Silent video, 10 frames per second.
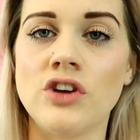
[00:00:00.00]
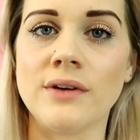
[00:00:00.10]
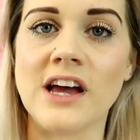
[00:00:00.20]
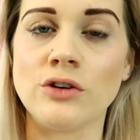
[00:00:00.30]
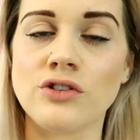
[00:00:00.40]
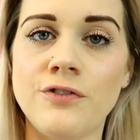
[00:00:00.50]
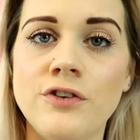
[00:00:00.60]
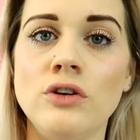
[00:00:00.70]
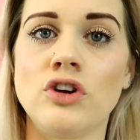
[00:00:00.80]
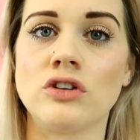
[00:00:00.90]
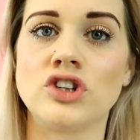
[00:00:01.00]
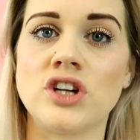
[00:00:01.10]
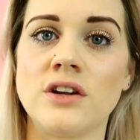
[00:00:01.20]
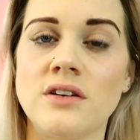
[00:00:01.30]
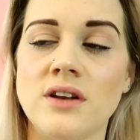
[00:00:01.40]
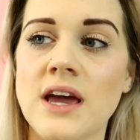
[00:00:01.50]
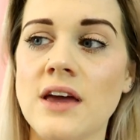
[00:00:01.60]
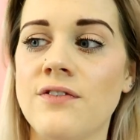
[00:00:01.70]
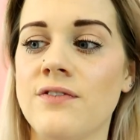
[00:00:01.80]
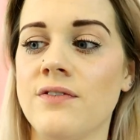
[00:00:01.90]
don't get loads of food lodged
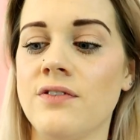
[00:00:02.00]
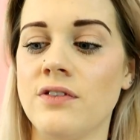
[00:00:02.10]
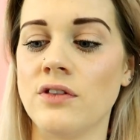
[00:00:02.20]
underneath